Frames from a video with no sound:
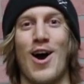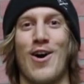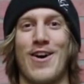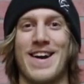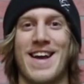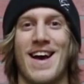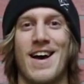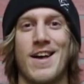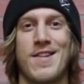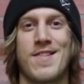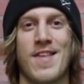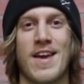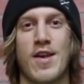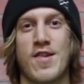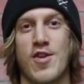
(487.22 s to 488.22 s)
Alright guys,
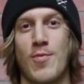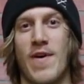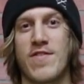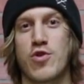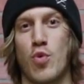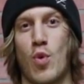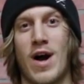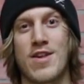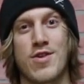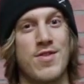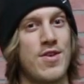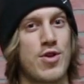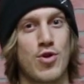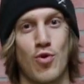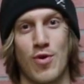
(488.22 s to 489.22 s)
thank you so much for watching
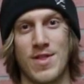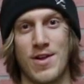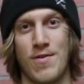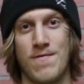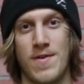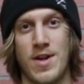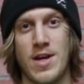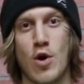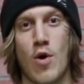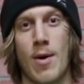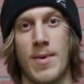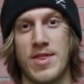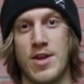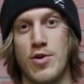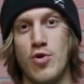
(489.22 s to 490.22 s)
this short little video
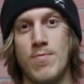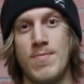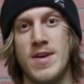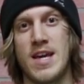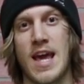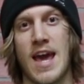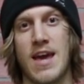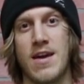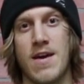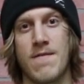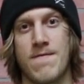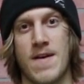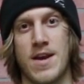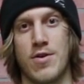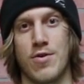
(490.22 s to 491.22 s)
about the new
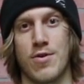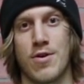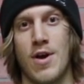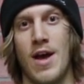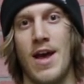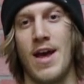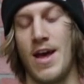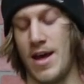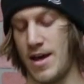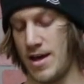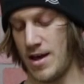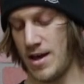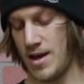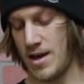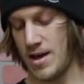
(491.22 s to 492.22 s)
BK Fender.
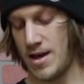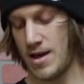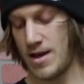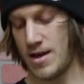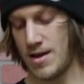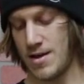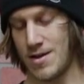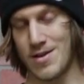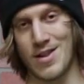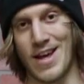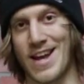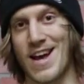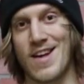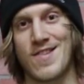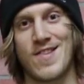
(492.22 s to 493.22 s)

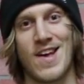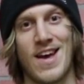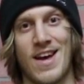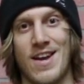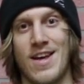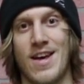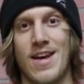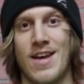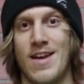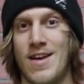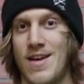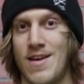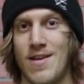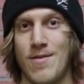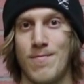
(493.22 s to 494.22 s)
Like I said,
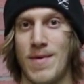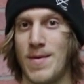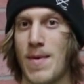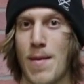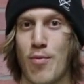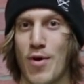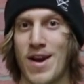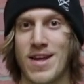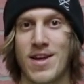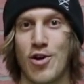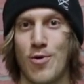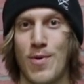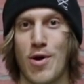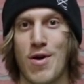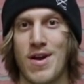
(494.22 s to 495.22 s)
made by Brandon
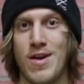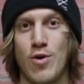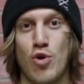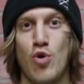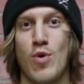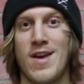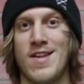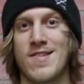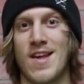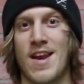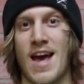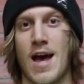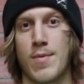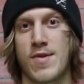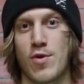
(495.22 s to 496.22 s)
Kilbury, who is an
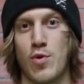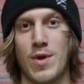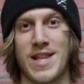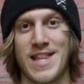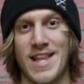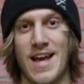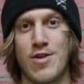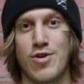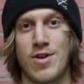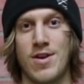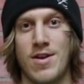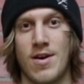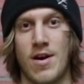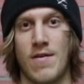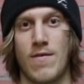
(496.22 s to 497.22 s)
absolute
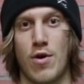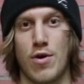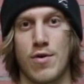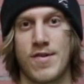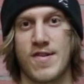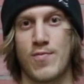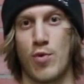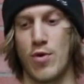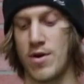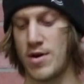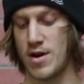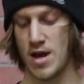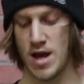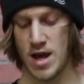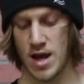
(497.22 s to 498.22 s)
legend of our
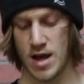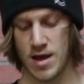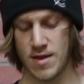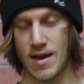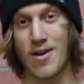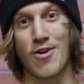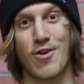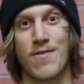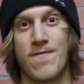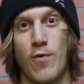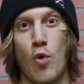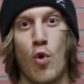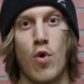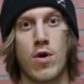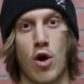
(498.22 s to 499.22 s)
sport. They are
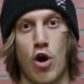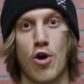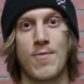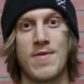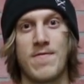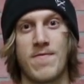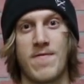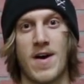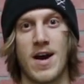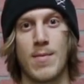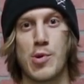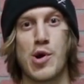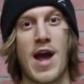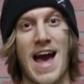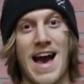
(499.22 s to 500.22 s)
full carbon
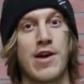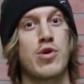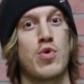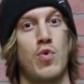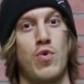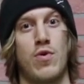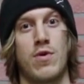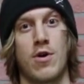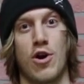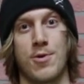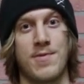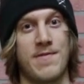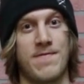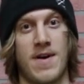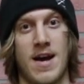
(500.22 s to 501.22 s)
fiber, actual
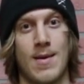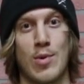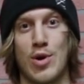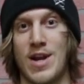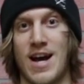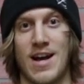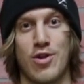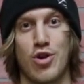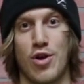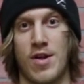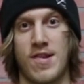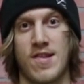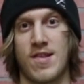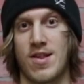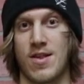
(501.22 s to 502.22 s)
carbon fiber, not
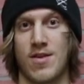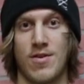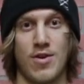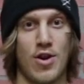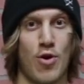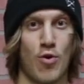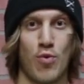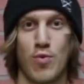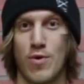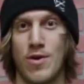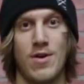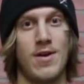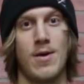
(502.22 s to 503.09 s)
just, you know,